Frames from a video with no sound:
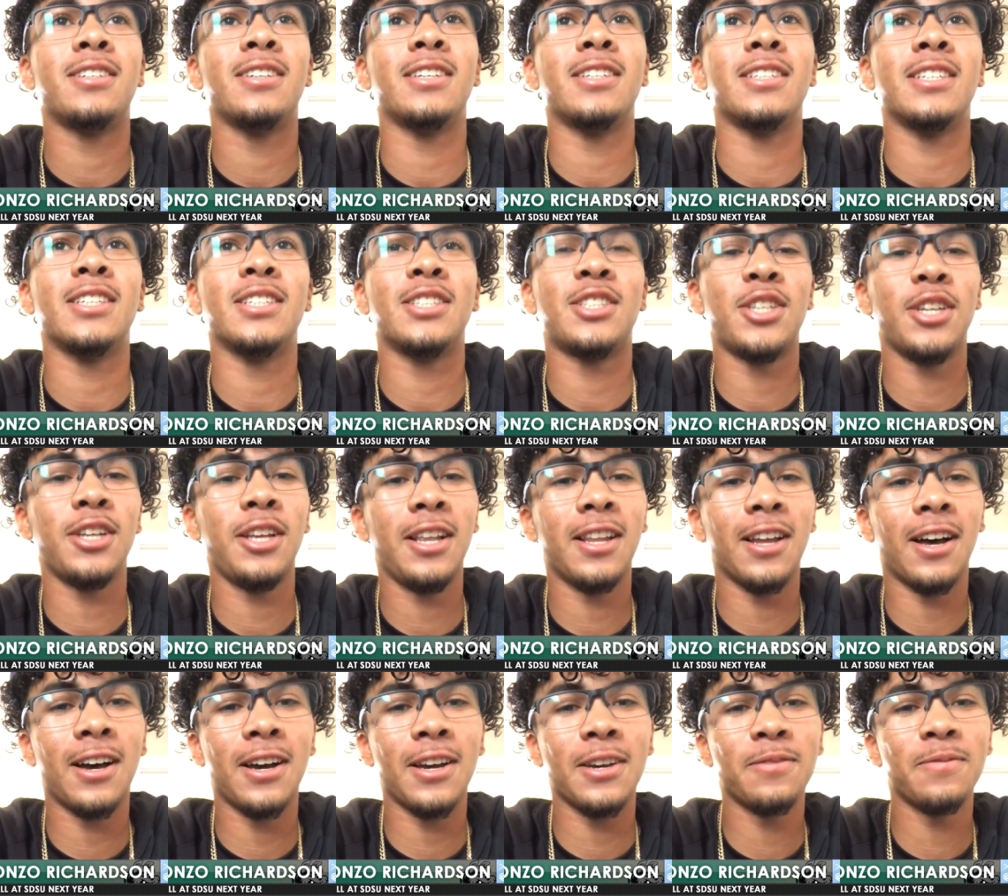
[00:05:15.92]
Is it chili
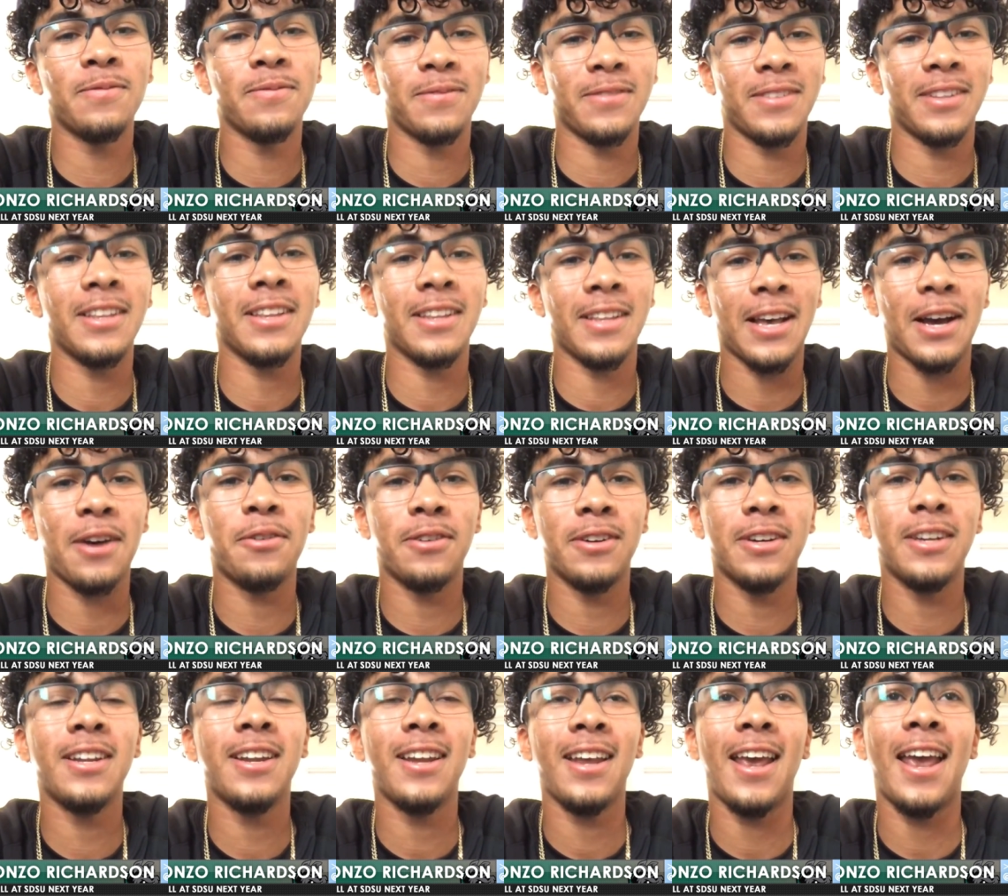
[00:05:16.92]
lime? Yep. That
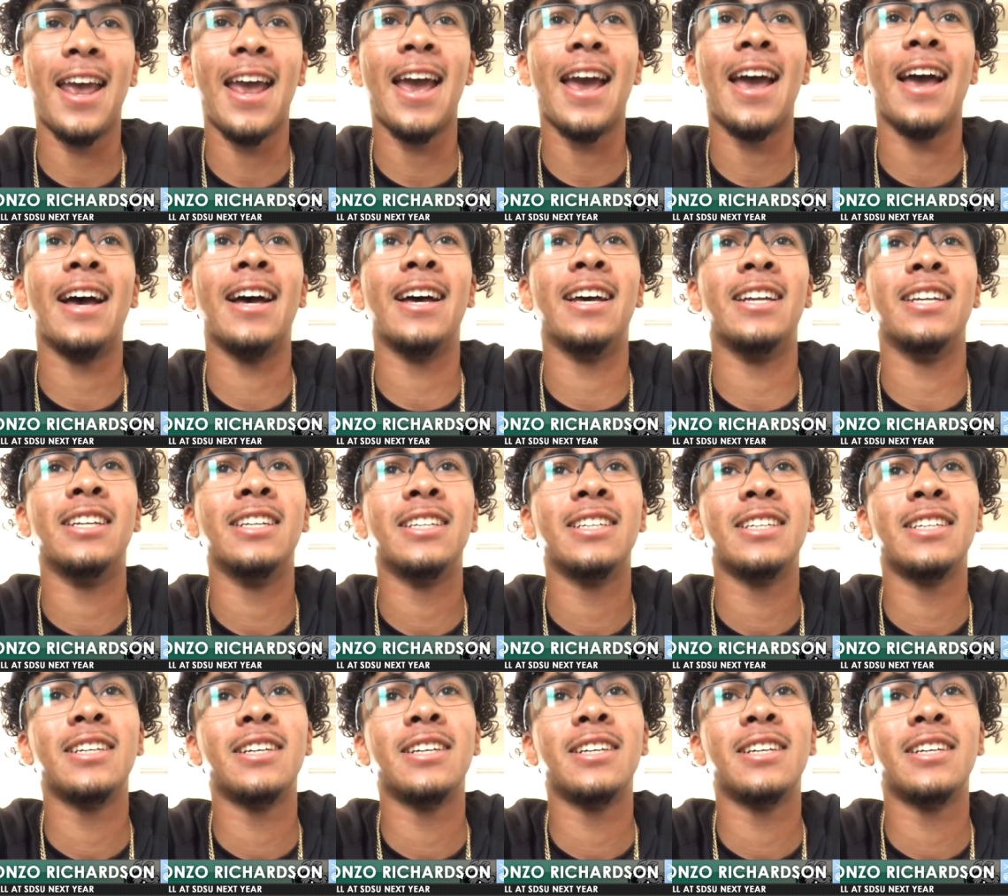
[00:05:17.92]
one and